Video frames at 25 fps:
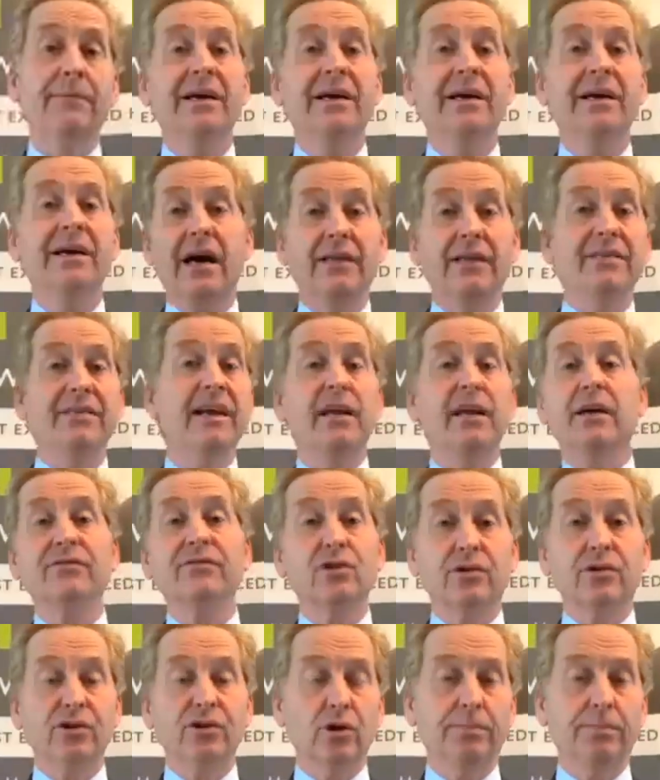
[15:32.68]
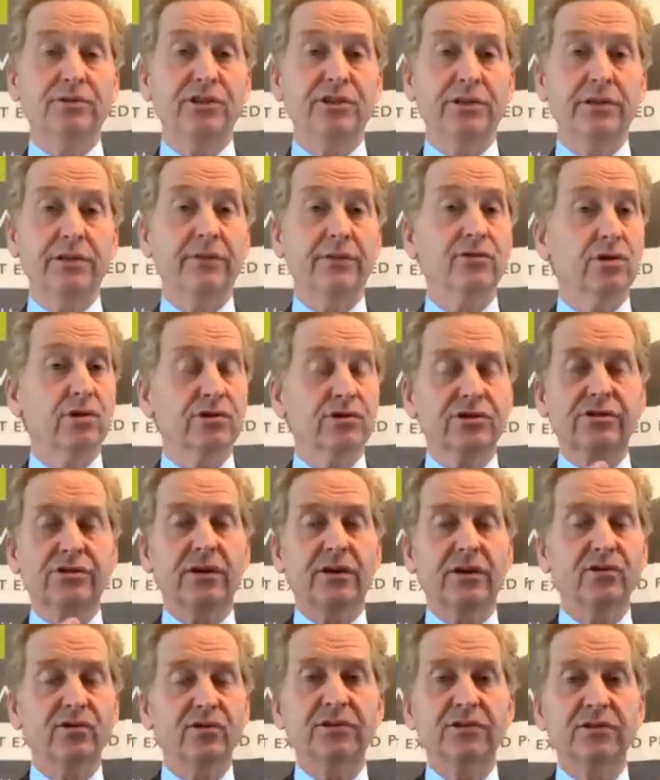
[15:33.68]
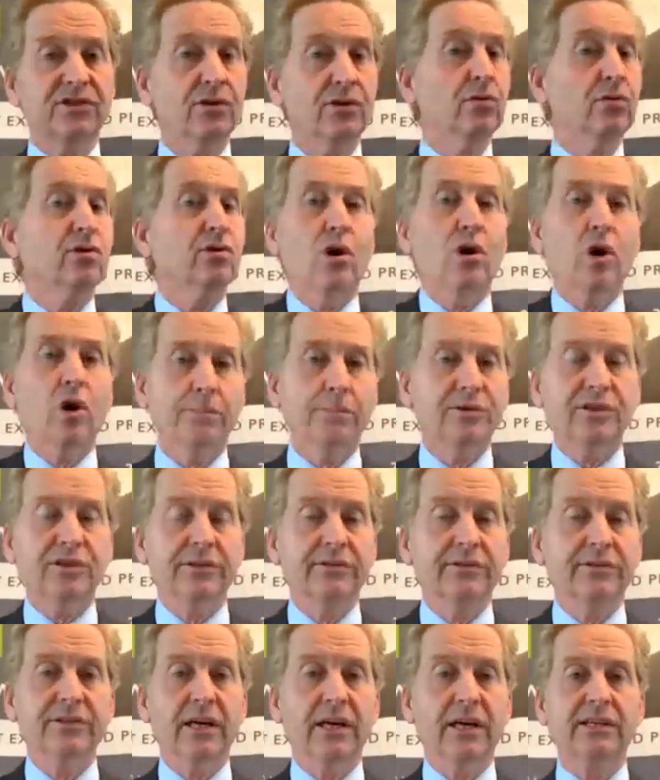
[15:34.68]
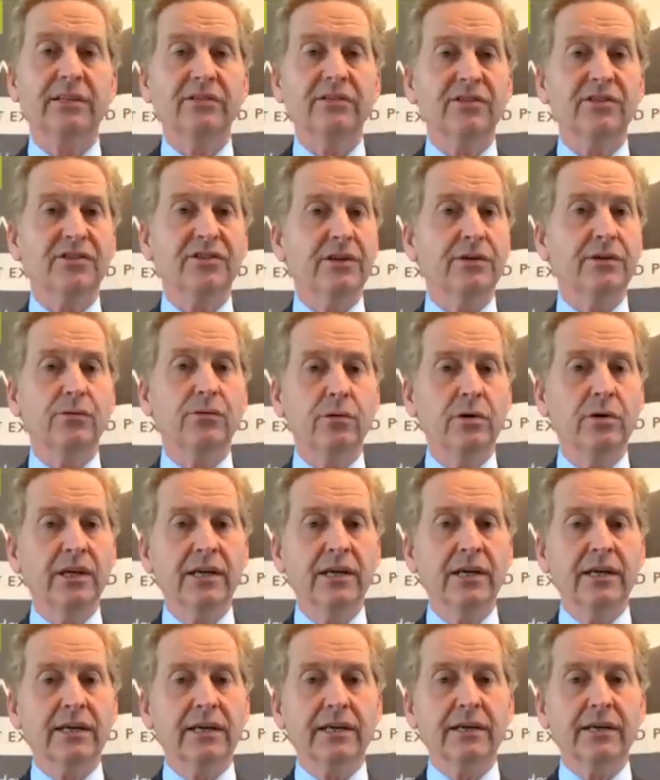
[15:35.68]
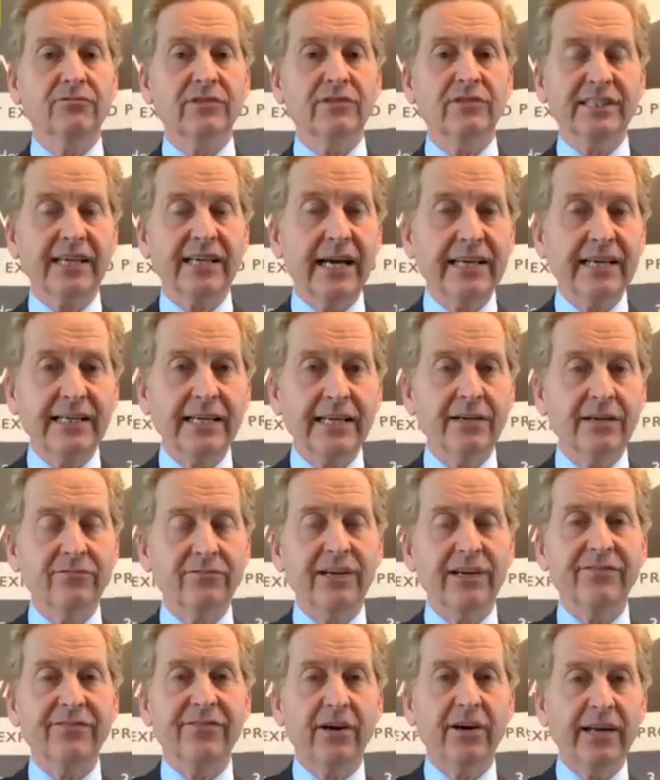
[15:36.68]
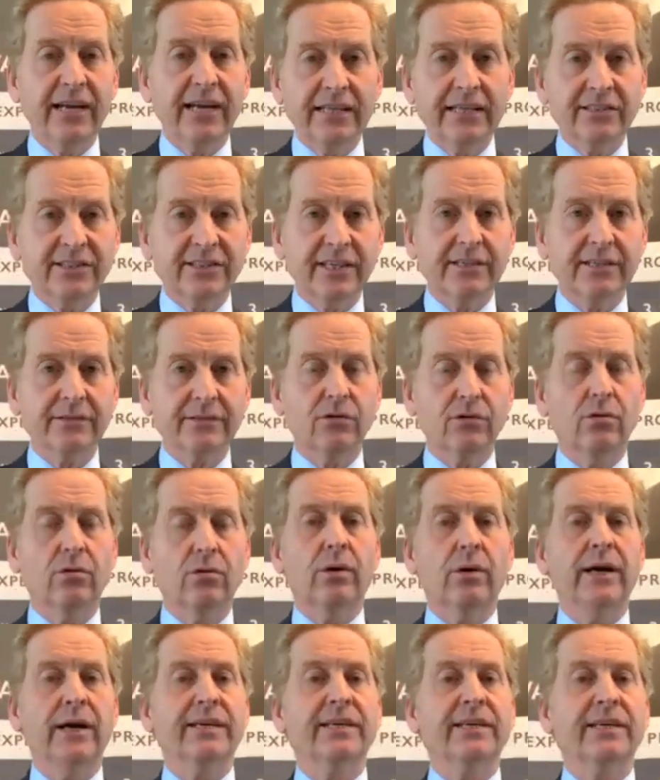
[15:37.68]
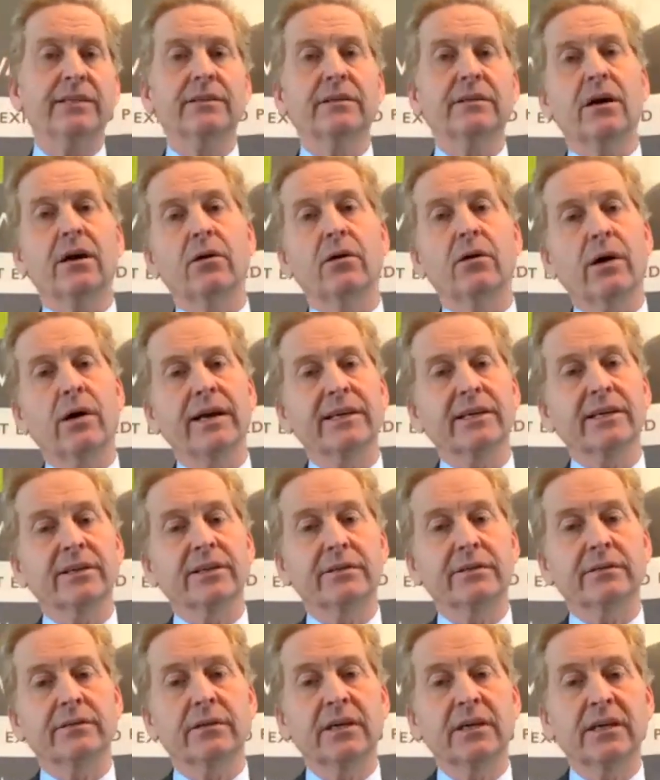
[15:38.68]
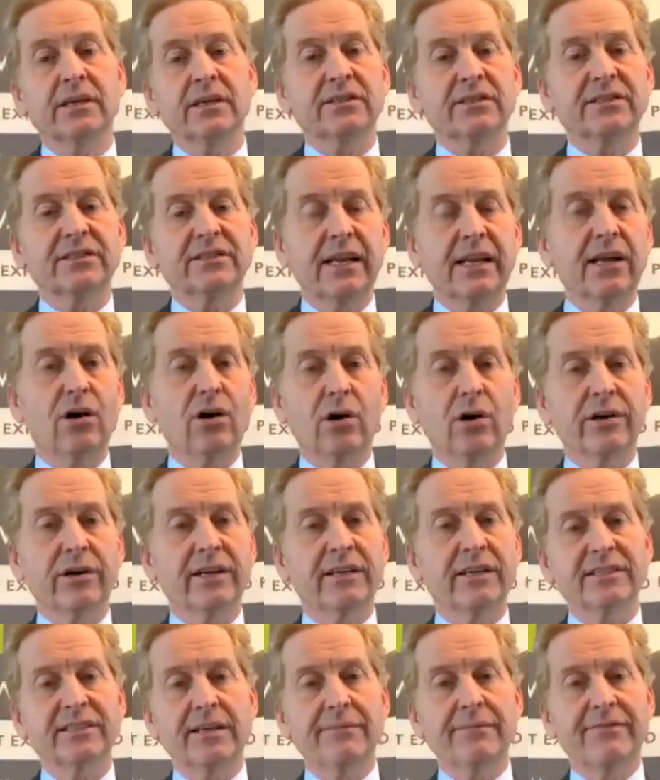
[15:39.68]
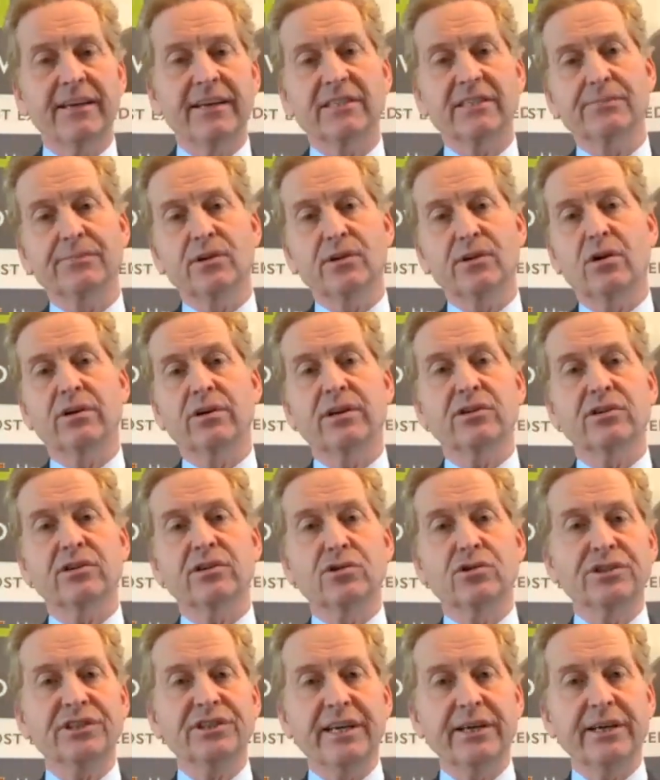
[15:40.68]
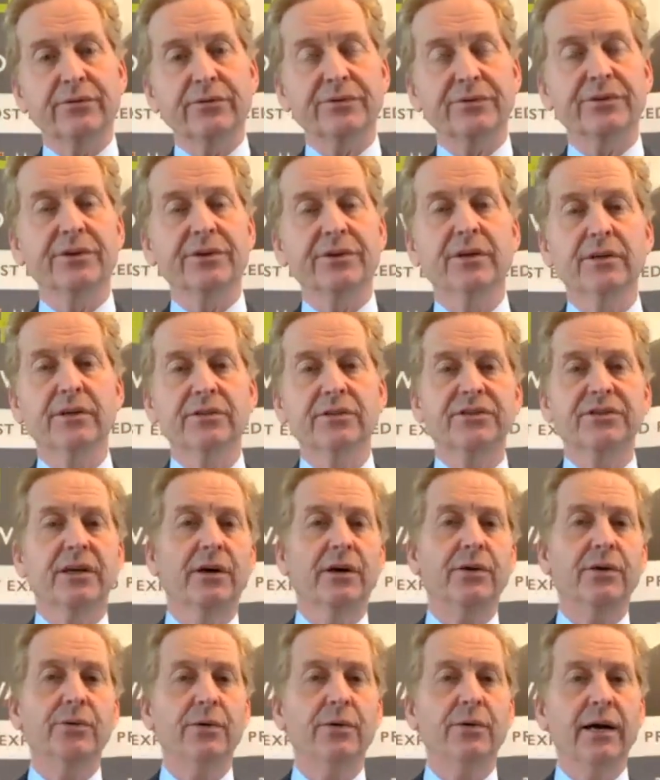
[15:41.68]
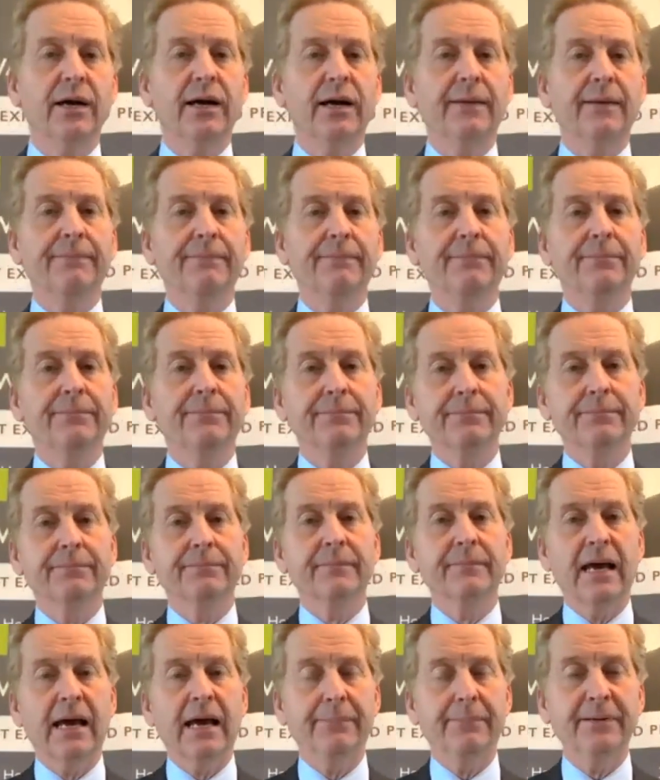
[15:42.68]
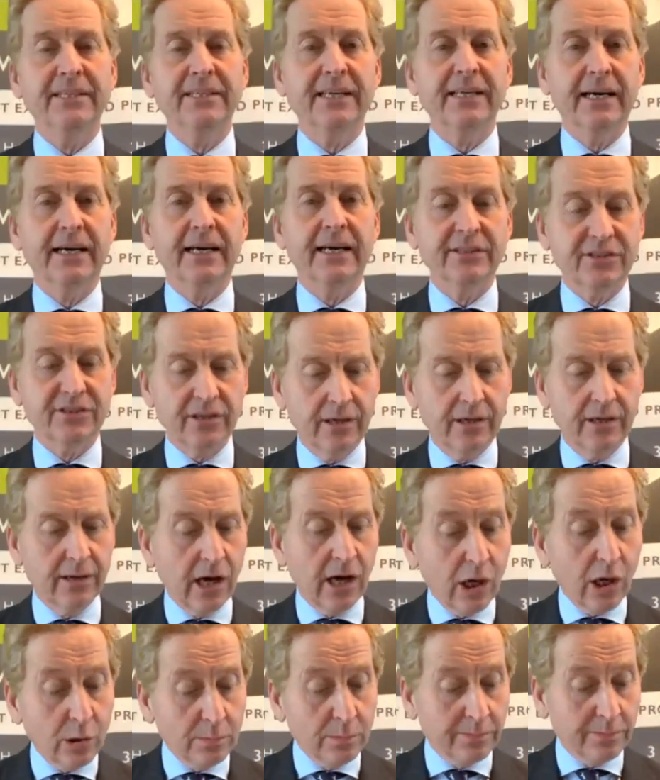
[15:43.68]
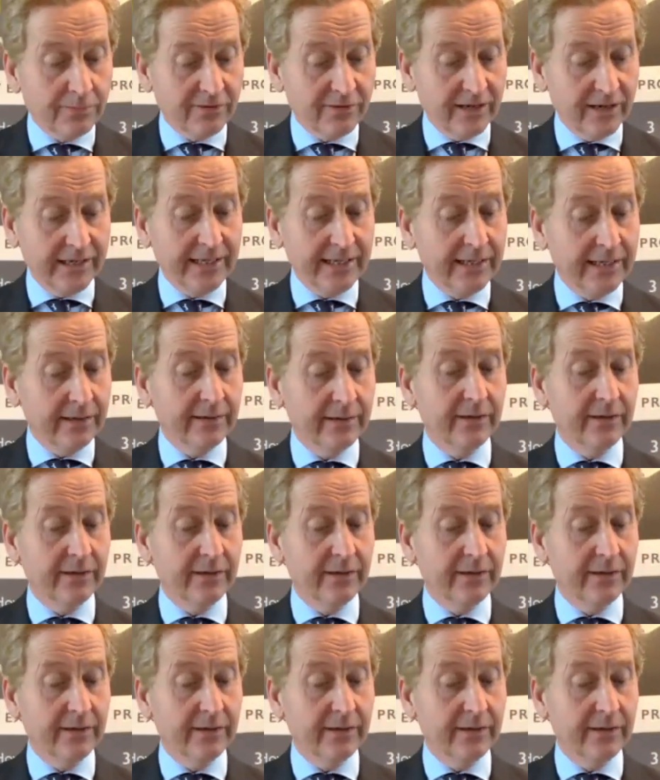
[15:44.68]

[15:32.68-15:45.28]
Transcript: and then I've got the opportunity. I've still got options. I can still retain it, refinance it, or I can sell it on as an investment on a good yield. So happy days. So hopefully